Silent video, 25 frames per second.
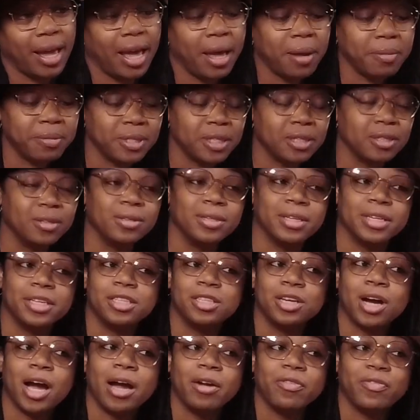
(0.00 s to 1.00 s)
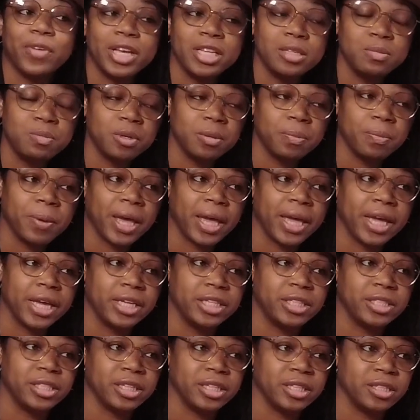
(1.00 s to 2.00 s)
Absolutely. So our Facebook
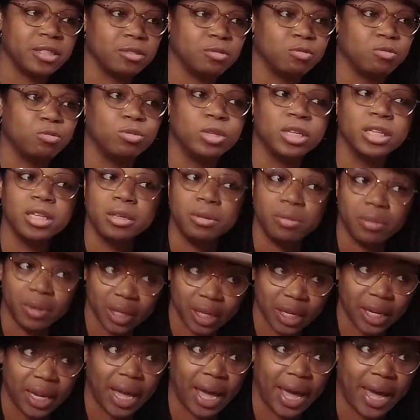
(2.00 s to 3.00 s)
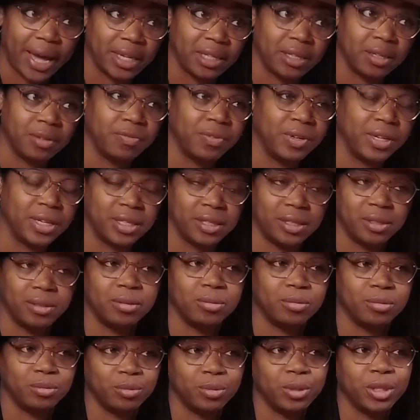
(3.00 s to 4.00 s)
page is really, really active, and
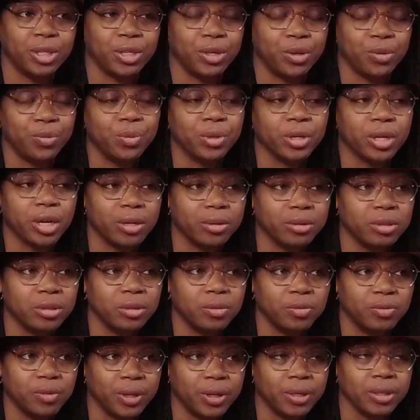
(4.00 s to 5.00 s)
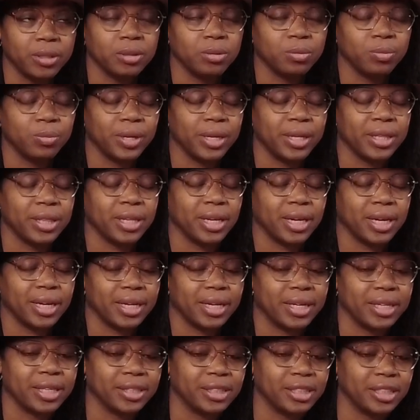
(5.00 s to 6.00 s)
where you would go to first with
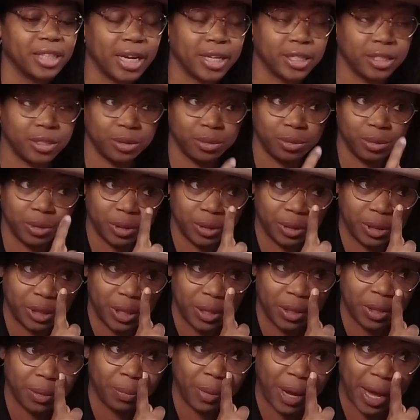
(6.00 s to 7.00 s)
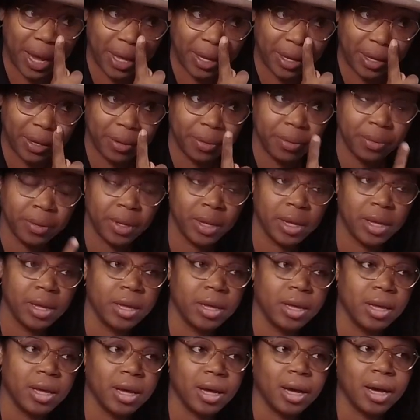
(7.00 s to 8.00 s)
Chateau Rouge on the Bayou.
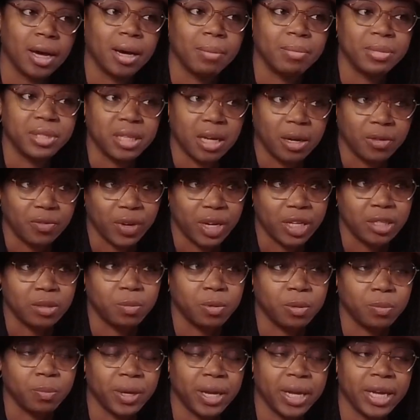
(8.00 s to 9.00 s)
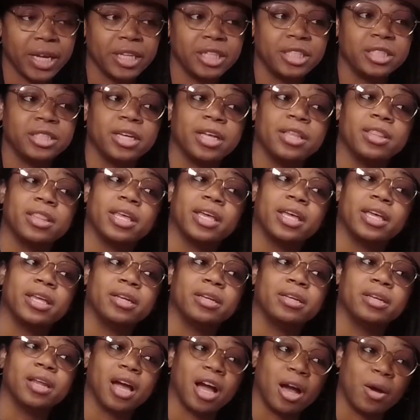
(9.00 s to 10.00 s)
It's our Facebook page. And
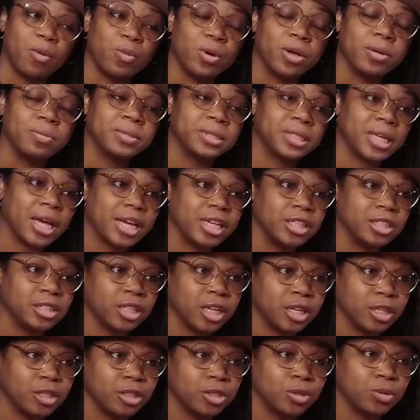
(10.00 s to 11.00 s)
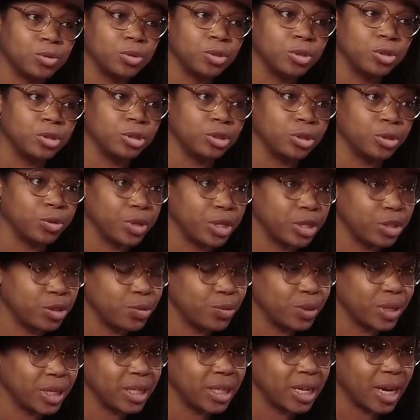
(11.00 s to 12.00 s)
then our website,
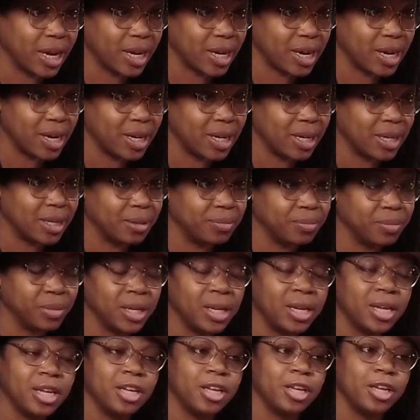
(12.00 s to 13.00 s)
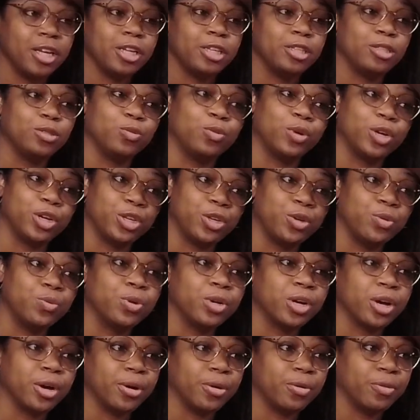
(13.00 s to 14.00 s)
chateaurouge320.com, is where you
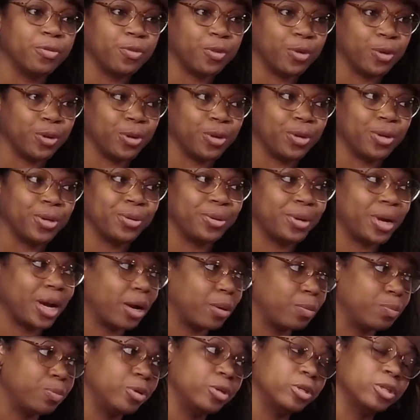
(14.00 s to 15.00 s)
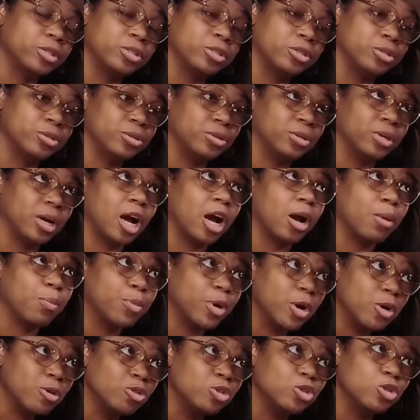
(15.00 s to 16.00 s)
would go for our book tour, our
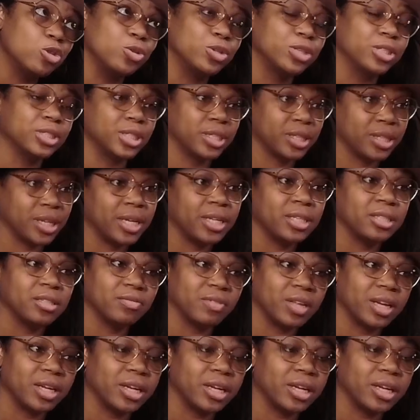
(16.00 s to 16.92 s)
boat tours and things of that